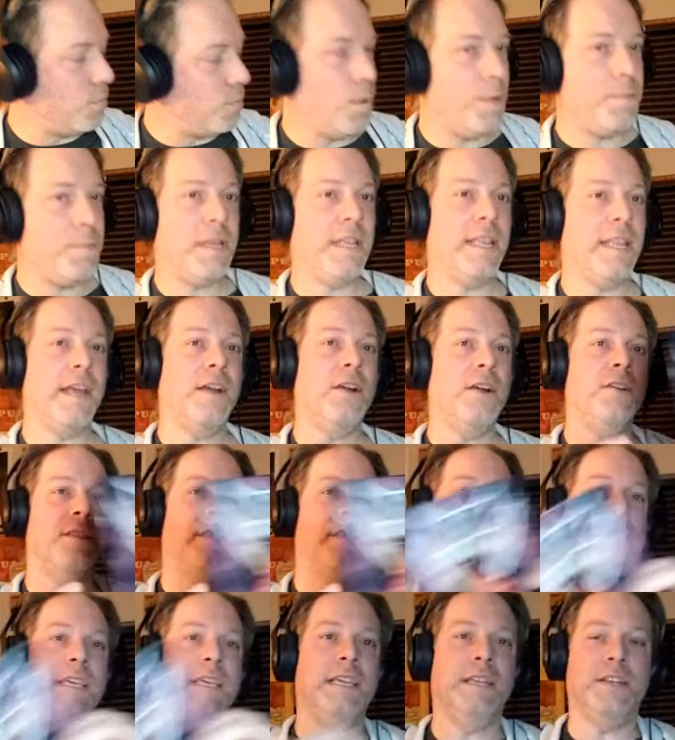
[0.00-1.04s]
women that are
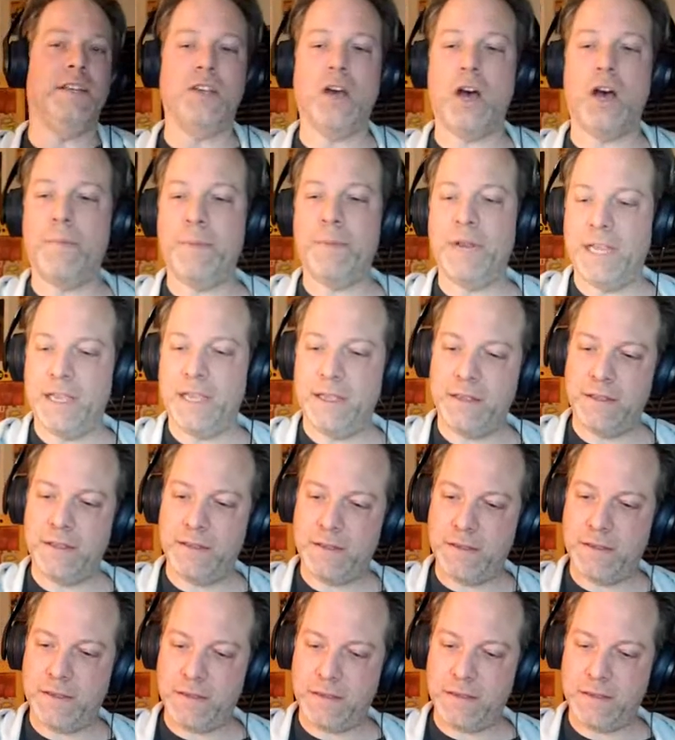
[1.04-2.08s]
the dominant
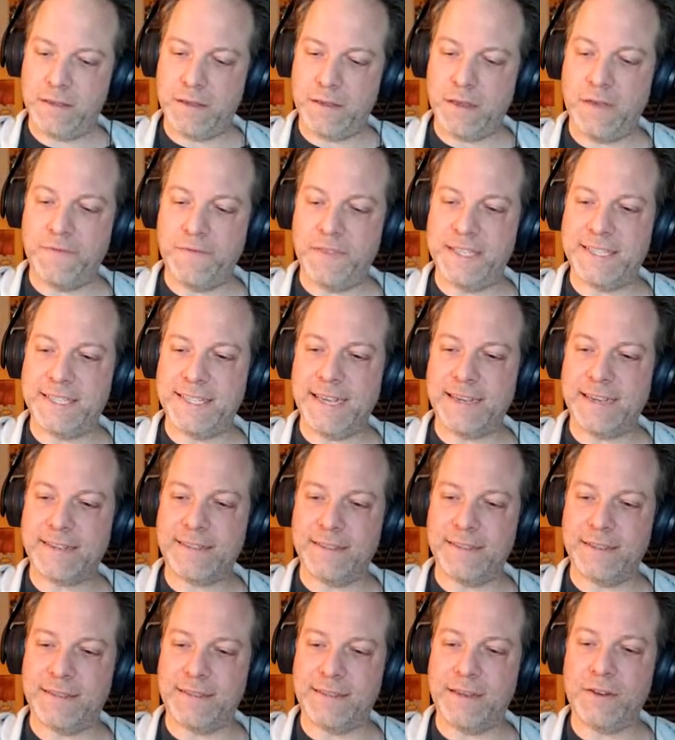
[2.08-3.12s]
of the
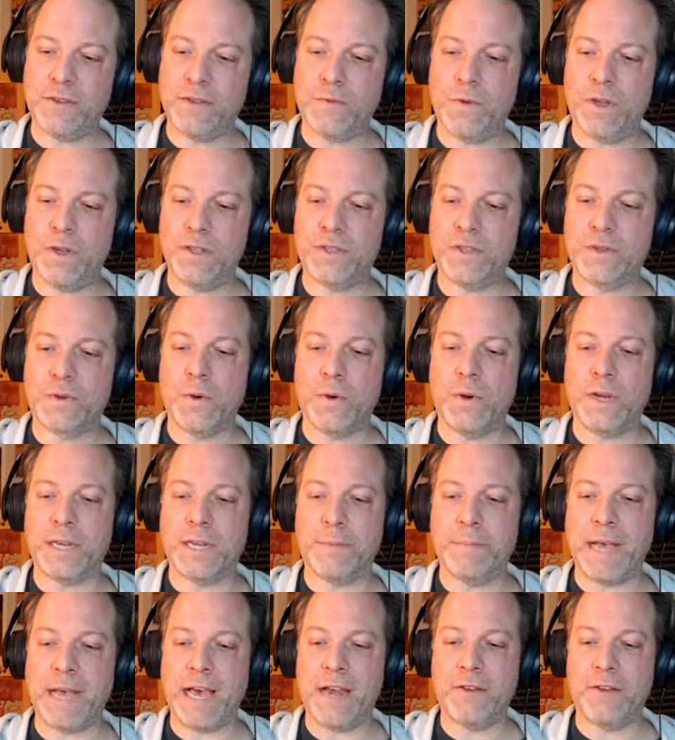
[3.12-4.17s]
sexes. They're the ones who go
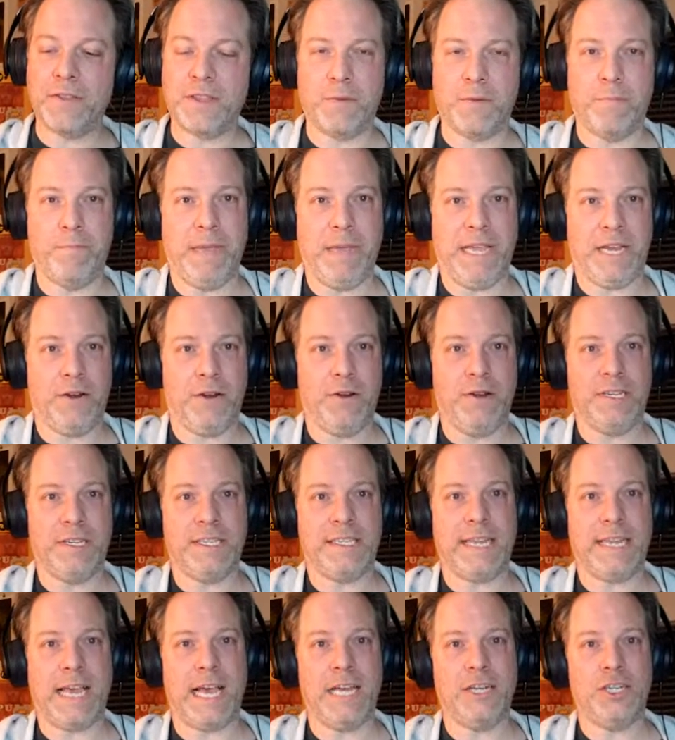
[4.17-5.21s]
into battle. They're bigger in
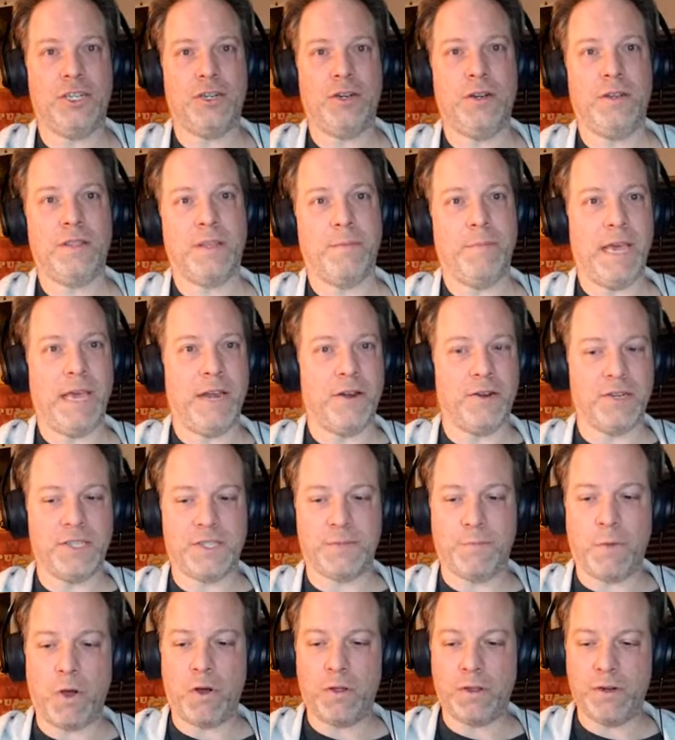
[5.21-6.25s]
stature. The men are
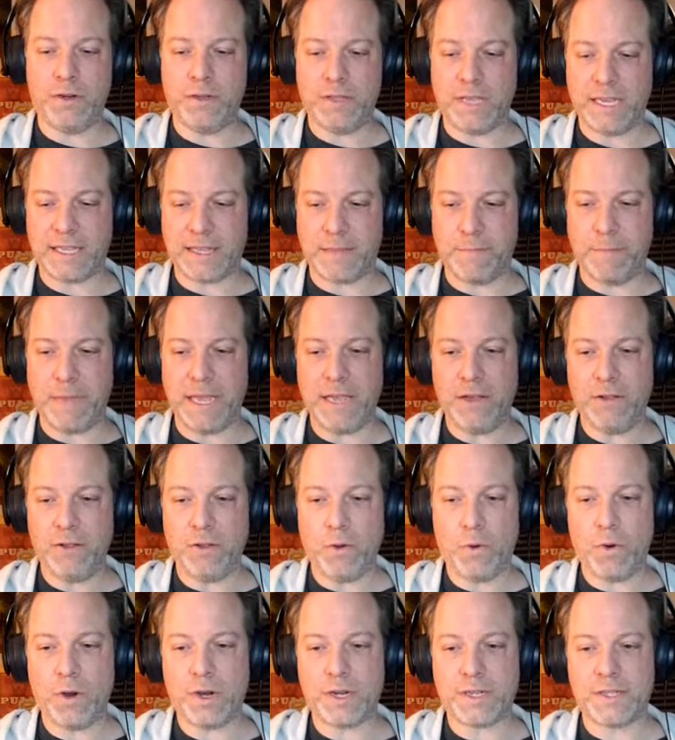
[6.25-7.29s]
smaller. Like the male
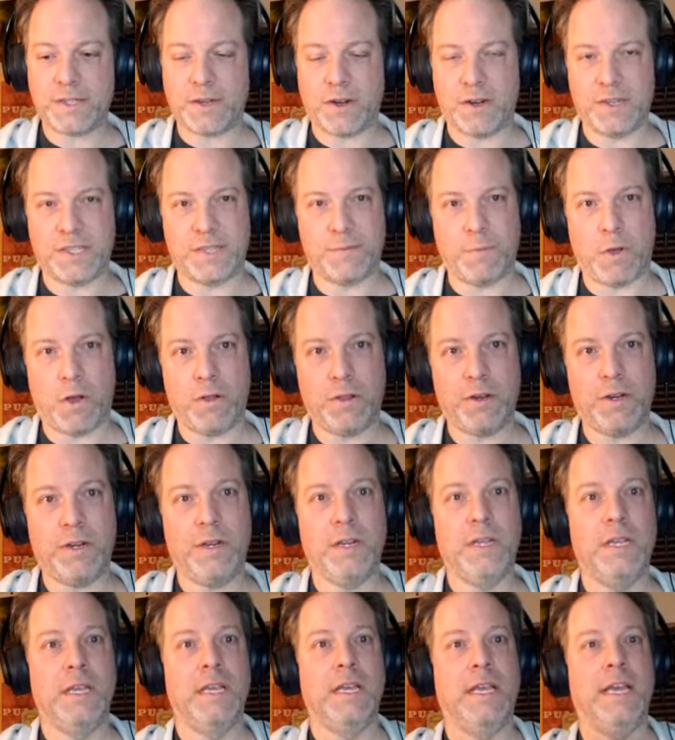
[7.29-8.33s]
orcs are smaller,
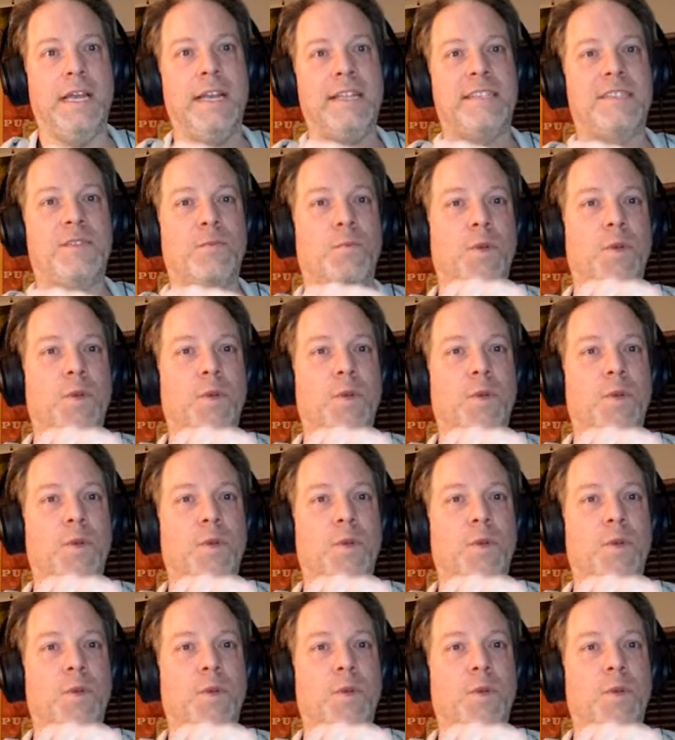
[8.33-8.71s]
and it's the